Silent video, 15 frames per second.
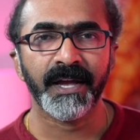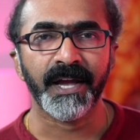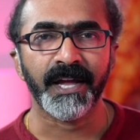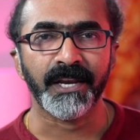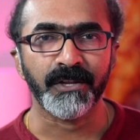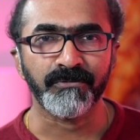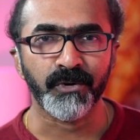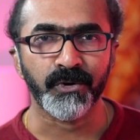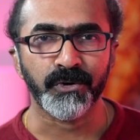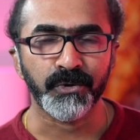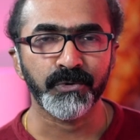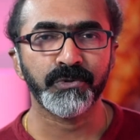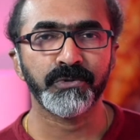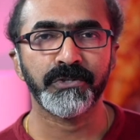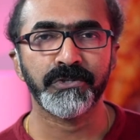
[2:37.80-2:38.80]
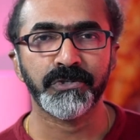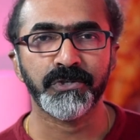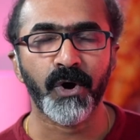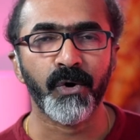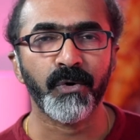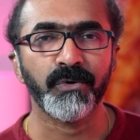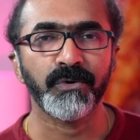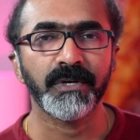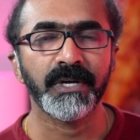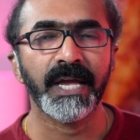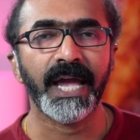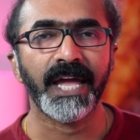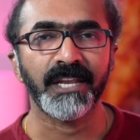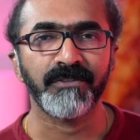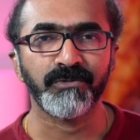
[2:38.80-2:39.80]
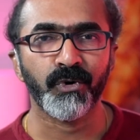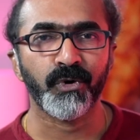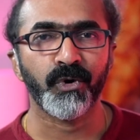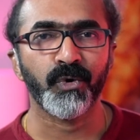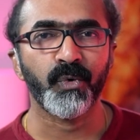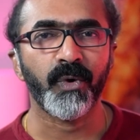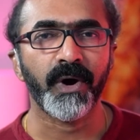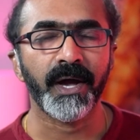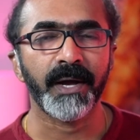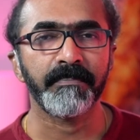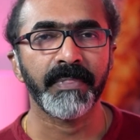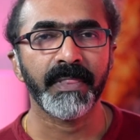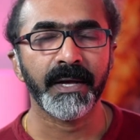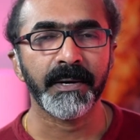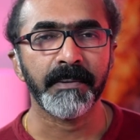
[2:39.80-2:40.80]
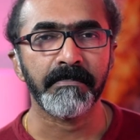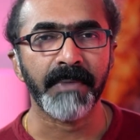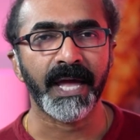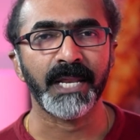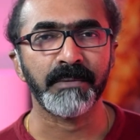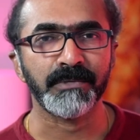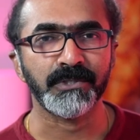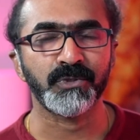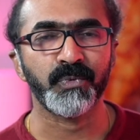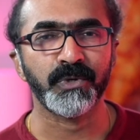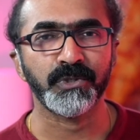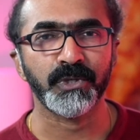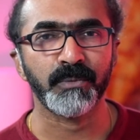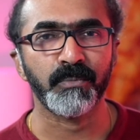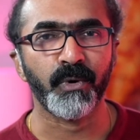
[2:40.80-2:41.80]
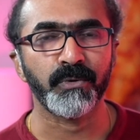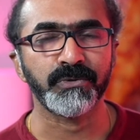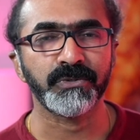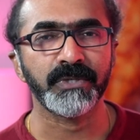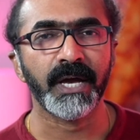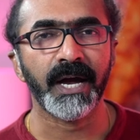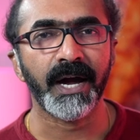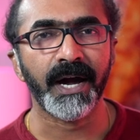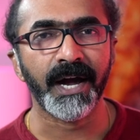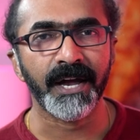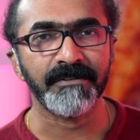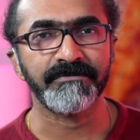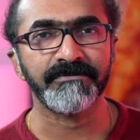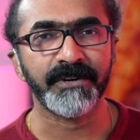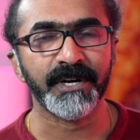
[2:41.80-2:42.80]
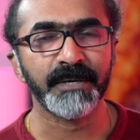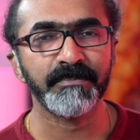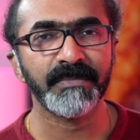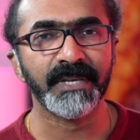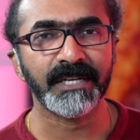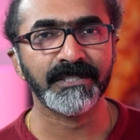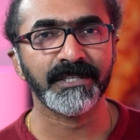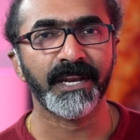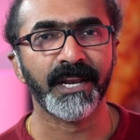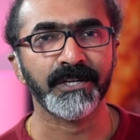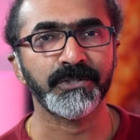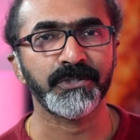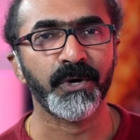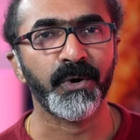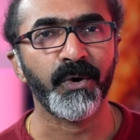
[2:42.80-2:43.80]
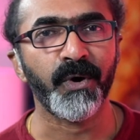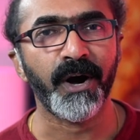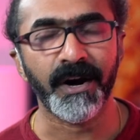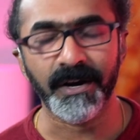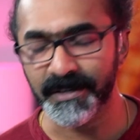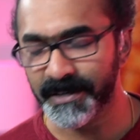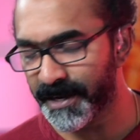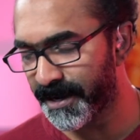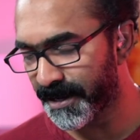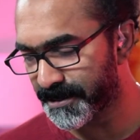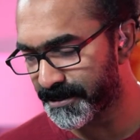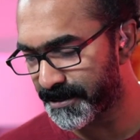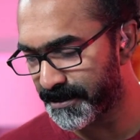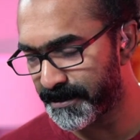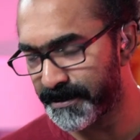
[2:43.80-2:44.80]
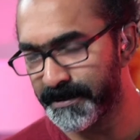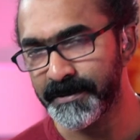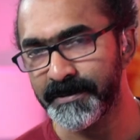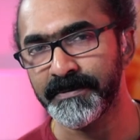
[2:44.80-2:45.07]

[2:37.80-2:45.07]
And if you're new to this show, and if you don't know who I am, my name is Vijil Bose. I am from Let's Connect show on KONNECTiN.